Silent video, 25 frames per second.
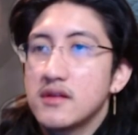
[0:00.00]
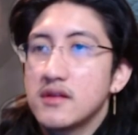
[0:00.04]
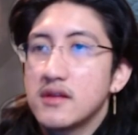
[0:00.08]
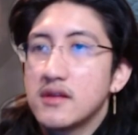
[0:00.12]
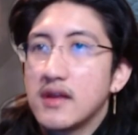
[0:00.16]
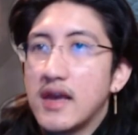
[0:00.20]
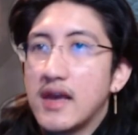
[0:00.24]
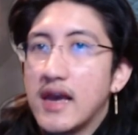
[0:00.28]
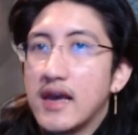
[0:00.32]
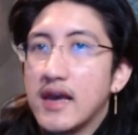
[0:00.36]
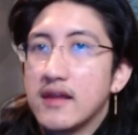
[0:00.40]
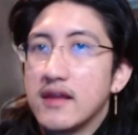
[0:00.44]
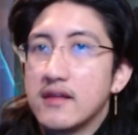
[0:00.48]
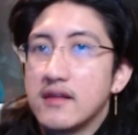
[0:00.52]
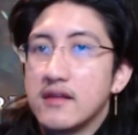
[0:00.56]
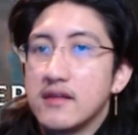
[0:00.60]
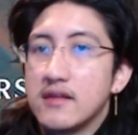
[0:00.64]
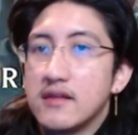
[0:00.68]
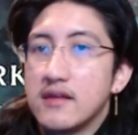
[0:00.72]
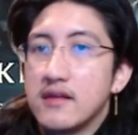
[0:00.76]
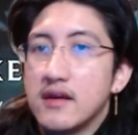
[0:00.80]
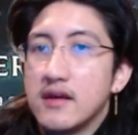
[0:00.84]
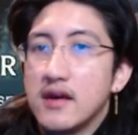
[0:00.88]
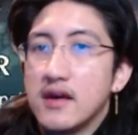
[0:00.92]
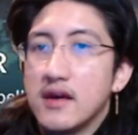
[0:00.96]
and
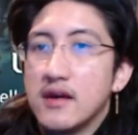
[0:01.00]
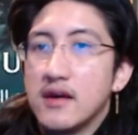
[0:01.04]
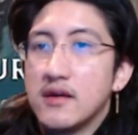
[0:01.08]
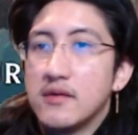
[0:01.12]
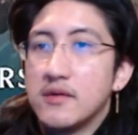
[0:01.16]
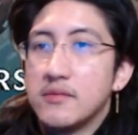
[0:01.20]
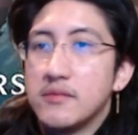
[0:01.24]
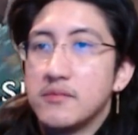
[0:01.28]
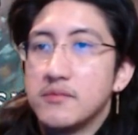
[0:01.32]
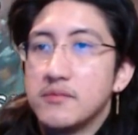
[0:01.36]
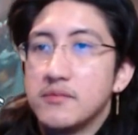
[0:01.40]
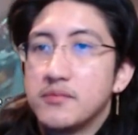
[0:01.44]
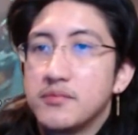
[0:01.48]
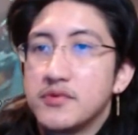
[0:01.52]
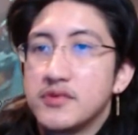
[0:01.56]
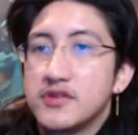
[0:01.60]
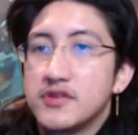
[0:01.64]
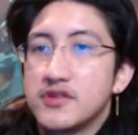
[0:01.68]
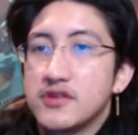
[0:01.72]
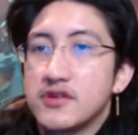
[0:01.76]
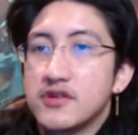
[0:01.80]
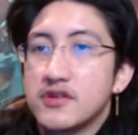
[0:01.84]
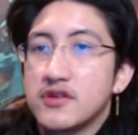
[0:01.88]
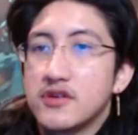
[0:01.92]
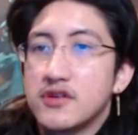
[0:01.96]

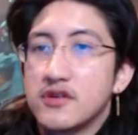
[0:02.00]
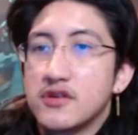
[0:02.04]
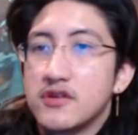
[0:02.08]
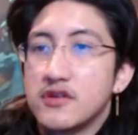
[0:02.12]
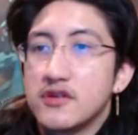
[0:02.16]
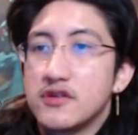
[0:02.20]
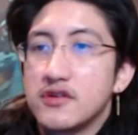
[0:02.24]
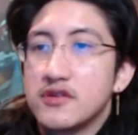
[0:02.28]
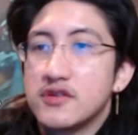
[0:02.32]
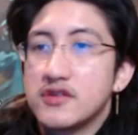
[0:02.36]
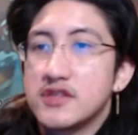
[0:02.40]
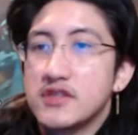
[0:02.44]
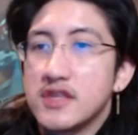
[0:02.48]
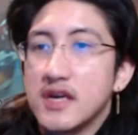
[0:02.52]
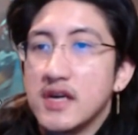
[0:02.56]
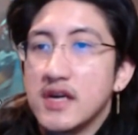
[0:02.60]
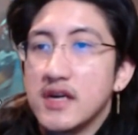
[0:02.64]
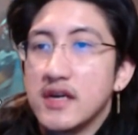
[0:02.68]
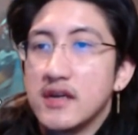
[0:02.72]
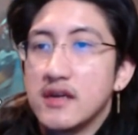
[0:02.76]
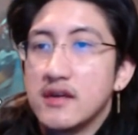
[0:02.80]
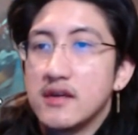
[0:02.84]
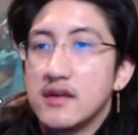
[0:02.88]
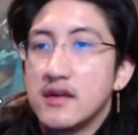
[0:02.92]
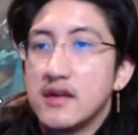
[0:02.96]
Berserker
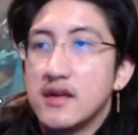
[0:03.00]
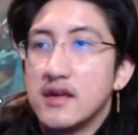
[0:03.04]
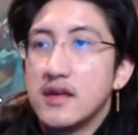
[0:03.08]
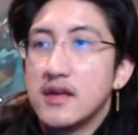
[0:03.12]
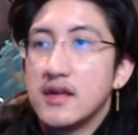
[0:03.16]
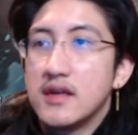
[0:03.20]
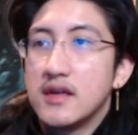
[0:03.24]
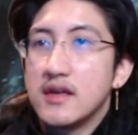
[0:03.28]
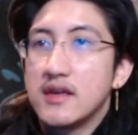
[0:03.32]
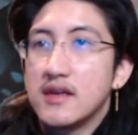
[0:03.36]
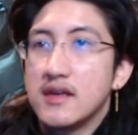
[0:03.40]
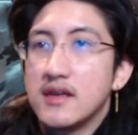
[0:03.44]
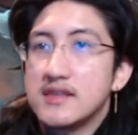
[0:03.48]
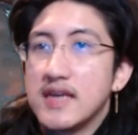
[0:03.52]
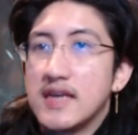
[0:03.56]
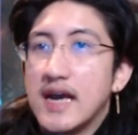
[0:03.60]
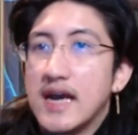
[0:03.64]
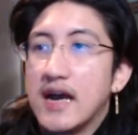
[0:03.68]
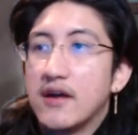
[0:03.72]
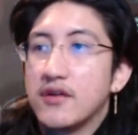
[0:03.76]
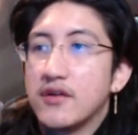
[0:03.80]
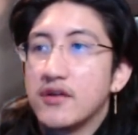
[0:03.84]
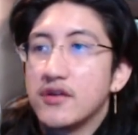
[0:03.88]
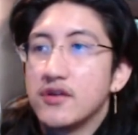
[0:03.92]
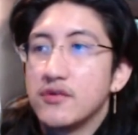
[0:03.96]
Ursine is
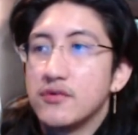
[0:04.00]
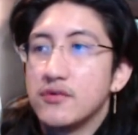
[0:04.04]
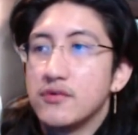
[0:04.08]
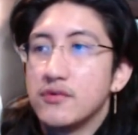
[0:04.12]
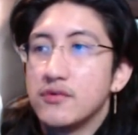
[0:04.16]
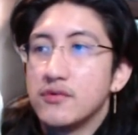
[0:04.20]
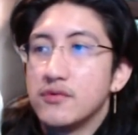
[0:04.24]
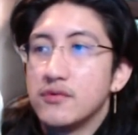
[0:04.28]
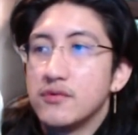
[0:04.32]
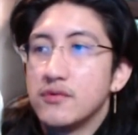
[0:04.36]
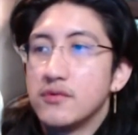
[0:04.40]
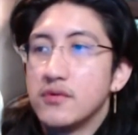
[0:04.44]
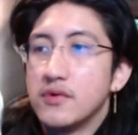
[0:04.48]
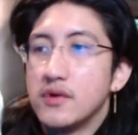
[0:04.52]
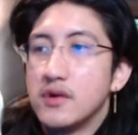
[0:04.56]
how you